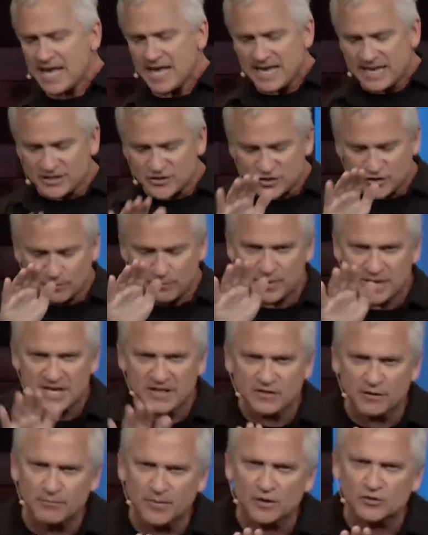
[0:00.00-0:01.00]
is to be
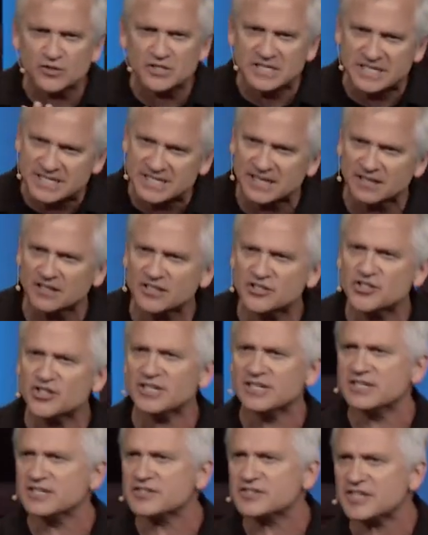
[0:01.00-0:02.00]
the most
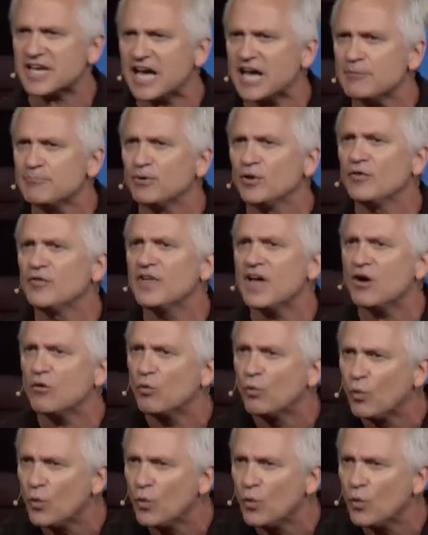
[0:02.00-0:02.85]
diligent disciple that